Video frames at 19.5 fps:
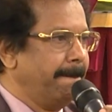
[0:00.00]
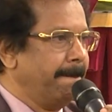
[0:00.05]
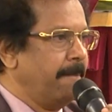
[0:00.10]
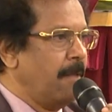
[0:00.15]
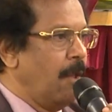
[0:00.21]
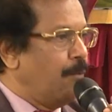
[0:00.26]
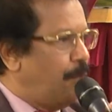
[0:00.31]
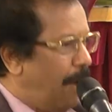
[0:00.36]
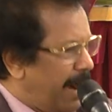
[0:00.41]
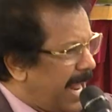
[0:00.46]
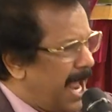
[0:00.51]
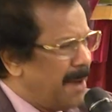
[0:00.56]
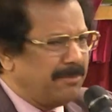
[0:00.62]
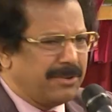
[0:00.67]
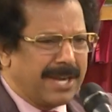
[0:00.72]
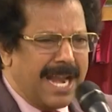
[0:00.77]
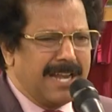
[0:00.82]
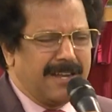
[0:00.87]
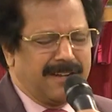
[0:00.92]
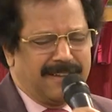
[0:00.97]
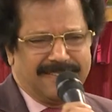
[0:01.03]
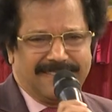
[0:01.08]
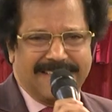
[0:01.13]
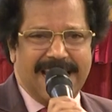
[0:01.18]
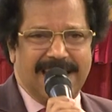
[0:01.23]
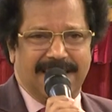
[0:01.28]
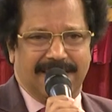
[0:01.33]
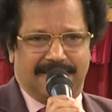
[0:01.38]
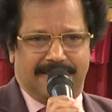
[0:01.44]
What I'm trying to
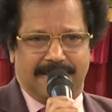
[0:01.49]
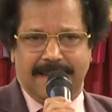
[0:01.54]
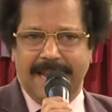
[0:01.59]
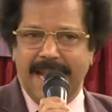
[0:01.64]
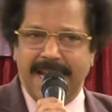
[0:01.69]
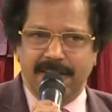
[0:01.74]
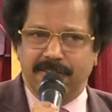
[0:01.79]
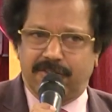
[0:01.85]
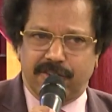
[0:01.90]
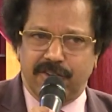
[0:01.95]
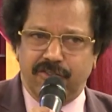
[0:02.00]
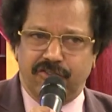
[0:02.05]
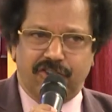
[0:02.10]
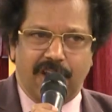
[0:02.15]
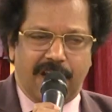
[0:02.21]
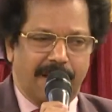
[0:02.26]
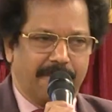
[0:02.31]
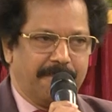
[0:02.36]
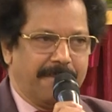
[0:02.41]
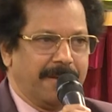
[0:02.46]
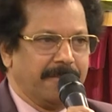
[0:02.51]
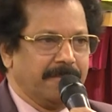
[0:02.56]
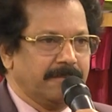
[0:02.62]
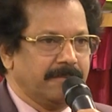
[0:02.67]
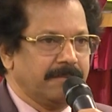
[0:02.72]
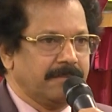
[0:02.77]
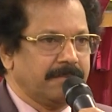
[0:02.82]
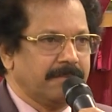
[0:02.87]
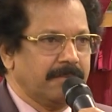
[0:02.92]
say is, ladies and gentlemen,
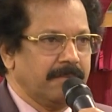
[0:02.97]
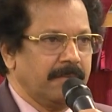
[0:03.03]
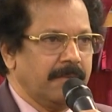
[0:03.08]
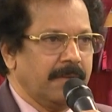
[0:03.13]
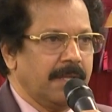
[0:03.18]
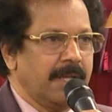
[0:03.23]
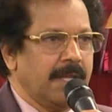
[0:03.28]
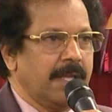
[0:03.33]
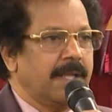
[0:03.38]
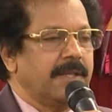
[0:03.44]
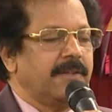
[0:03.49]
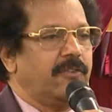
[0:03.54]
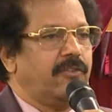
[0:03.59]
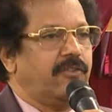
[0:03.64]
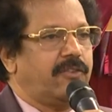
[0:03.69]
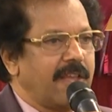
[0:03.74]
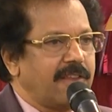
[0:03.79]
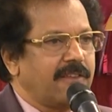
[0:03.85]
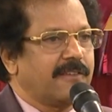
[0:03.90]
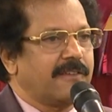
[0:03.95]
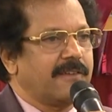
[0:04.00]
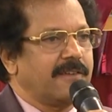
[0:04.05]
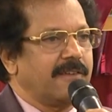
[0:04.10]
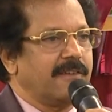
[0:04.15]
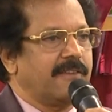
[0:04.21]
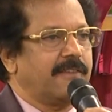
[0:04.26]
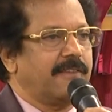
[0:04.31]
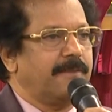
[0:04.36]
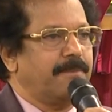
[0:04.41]

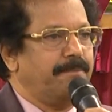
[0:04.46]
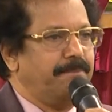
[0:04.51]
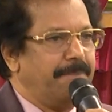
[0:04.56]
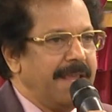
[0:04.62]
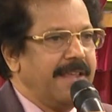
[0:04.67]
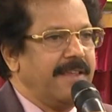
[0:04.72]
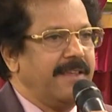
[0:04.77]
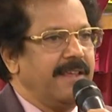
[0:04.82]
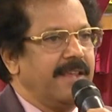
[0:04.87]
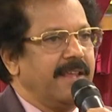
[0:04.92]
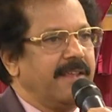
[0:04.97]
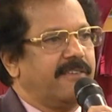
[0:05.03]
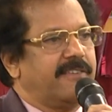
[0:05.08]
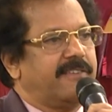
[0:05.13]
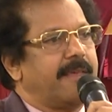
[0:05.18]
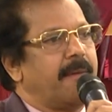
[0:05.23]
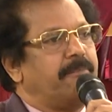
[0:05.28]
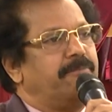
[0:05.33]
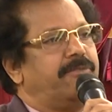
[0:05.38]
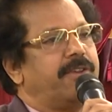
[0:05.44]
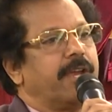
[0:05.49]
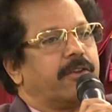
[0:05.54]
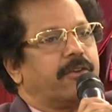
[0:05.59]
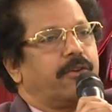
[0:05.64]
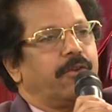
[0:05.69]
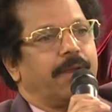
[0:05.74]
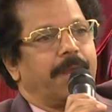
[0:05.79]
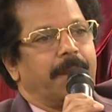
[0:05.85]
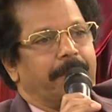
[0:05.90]
just be subject
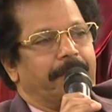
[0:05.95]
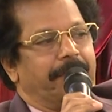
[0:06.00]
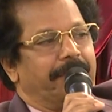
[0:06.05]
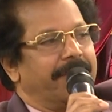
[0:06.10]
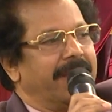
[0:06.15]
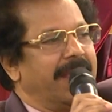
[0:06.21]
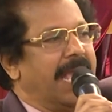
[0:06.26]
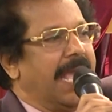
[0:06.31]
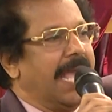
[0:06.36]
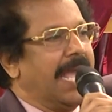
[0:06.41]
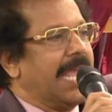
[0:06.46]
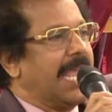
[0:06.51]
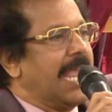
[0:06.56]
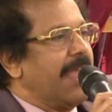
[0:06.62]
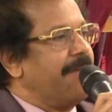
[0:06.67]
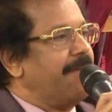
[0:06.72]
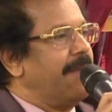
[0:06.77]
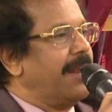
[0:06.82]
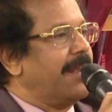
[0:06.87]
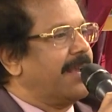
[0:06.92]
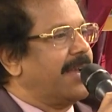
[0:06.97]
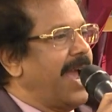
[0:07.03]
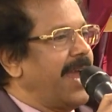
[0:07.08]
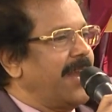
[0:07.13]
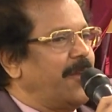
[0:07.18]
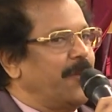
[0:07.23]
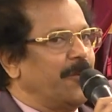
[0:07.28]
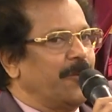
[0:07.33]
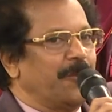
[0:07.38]
to him. He will
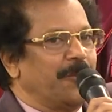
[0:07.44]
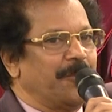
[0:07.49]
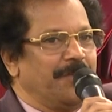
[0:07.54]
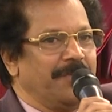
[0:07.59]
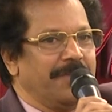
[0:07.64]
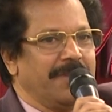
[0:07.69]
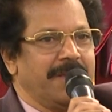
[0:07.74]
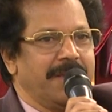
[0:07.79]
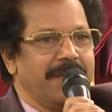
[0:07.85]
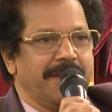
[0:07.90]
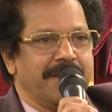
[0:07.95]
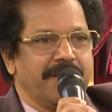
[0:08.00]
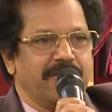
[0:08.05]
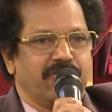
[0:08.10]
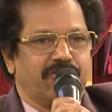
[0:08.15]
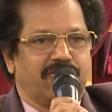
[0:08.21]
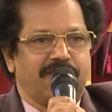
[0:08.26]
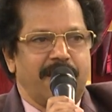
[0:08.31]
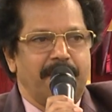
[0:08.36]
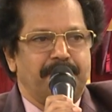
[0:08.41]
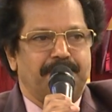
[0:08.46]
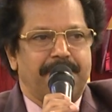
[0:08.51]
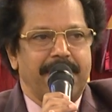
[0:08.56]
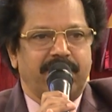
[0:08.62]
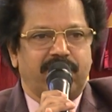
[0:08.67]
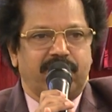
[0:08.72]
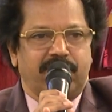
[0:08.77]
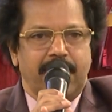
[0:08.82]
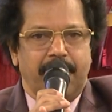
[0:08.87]
guide you, step by
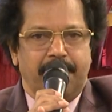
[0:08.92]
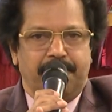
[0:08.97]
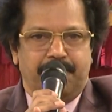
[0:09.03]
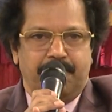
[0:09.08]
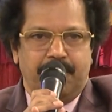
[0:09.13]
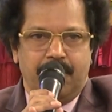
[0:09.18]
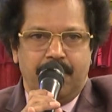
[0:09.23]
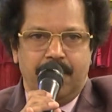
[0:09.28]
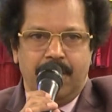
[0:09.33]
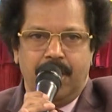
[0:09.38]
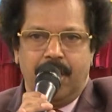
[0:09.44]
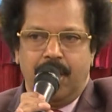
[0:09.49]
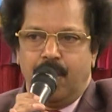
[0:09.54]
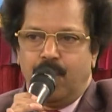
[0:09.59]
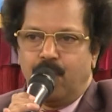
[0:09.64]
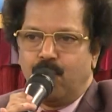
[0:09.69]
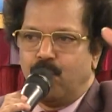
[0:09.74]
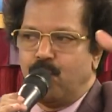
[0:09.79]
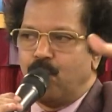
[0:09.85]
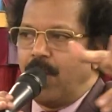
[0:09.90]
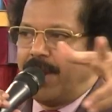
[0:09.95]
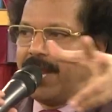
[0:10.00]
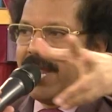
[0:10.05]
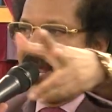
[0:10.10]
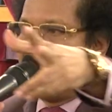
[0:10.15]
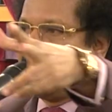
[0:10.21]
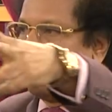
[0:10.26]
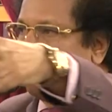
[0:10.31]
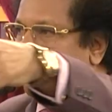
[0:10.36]
step, one day
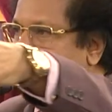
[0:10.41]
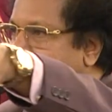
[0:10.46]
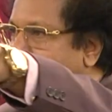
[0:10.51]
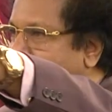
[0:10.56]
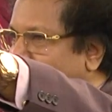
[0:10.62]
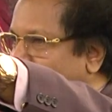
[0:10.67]
at a time.